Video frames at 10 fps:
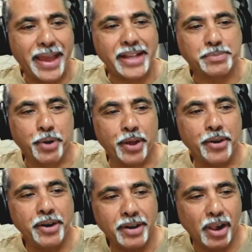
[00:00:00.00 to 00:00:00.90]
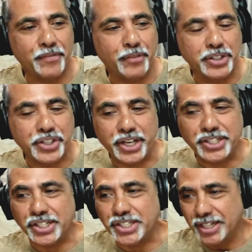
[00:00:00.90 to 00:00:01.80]
Thanks, brother. All for
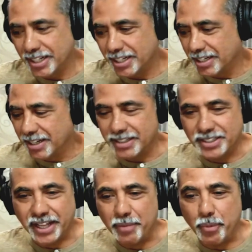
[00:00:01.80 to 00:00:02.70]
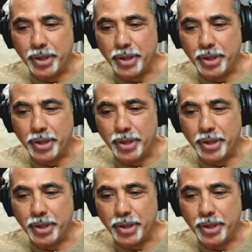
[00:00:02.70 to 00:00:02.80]
Jesus. To him.